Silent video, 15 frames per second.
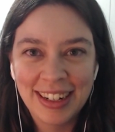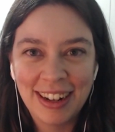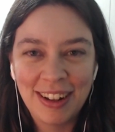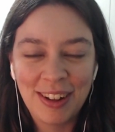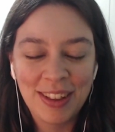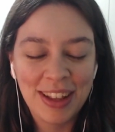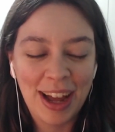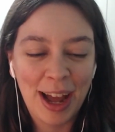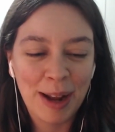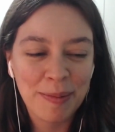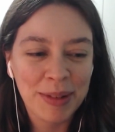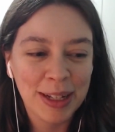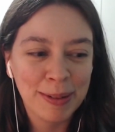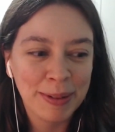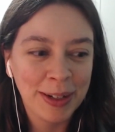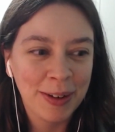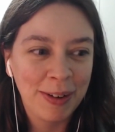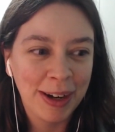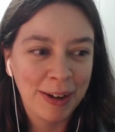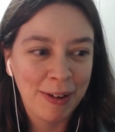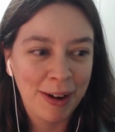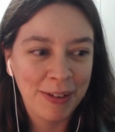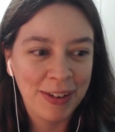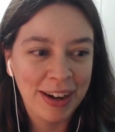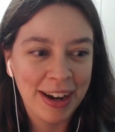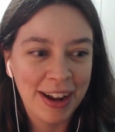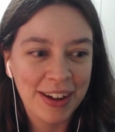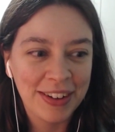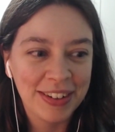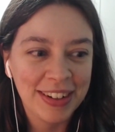All the hype that's been going around right
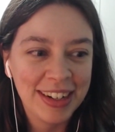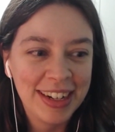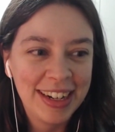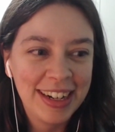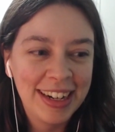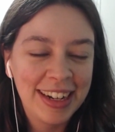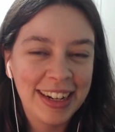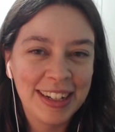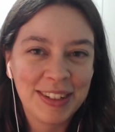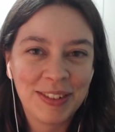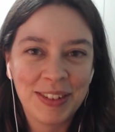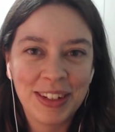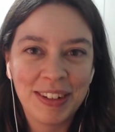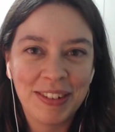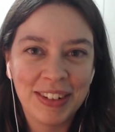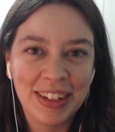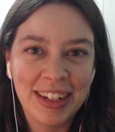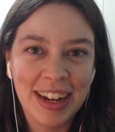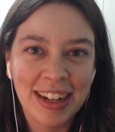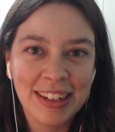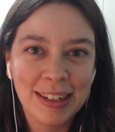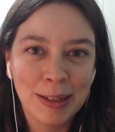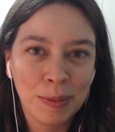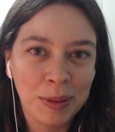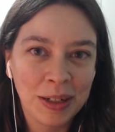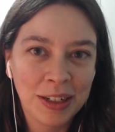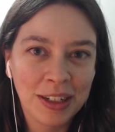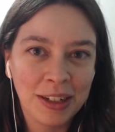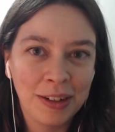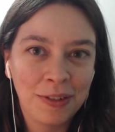now is really nice,
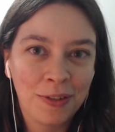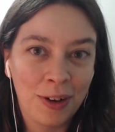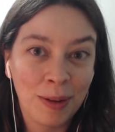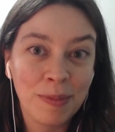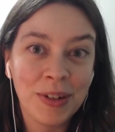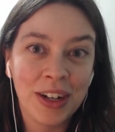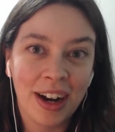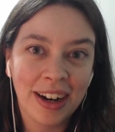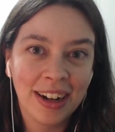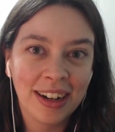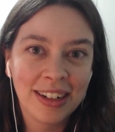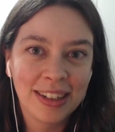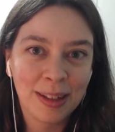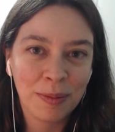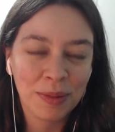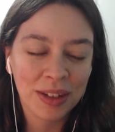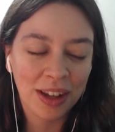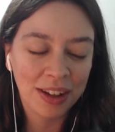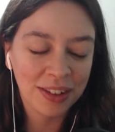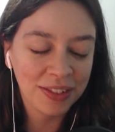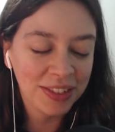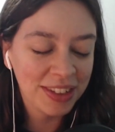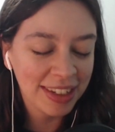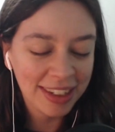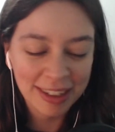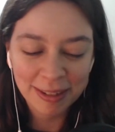especially from Jagex themselves.